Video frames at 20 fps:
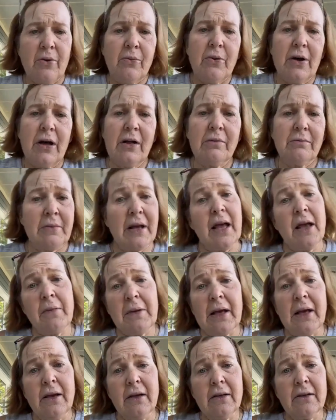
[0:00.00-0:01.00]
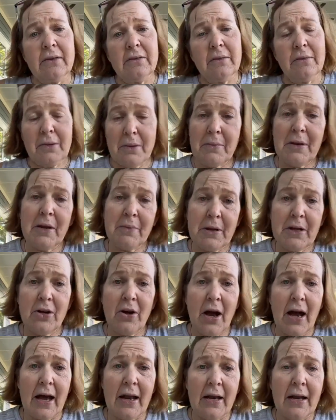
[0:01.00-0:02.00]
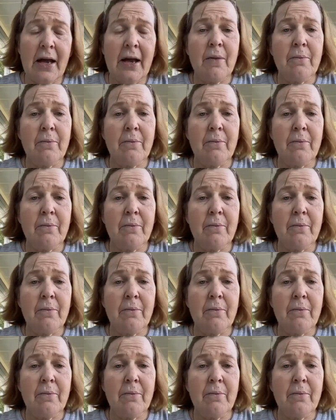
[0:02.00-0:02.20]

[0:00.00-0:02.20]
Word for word: Well, maybe, but maybe not.